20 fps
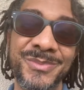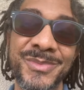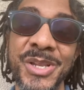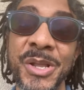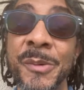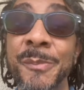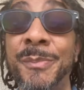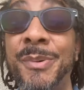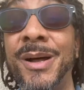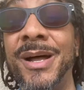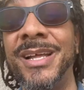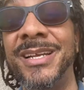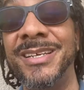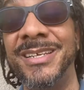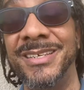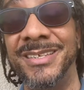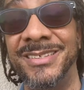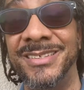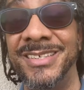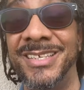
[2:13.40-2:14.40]
But
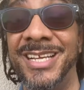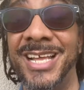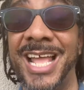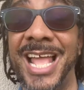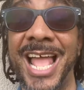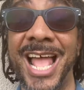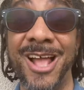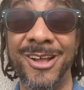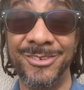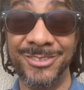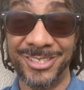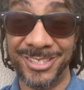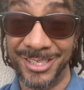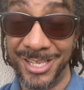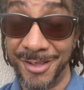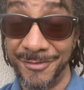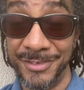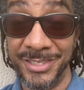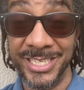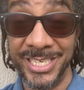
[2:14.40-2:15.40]
how to
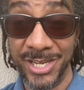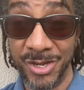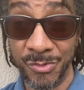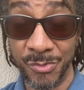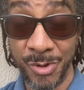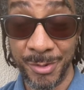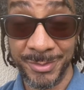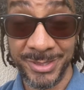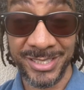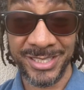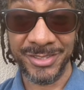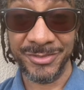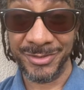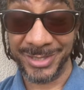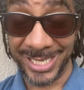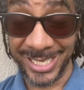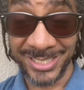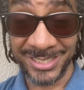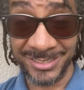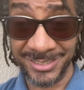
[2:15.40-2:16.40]
love a Leo woman in a
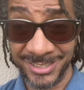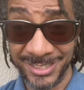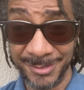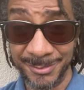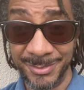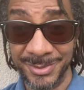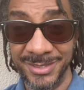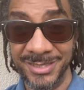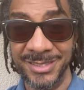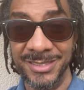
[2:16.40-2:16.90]
relationship?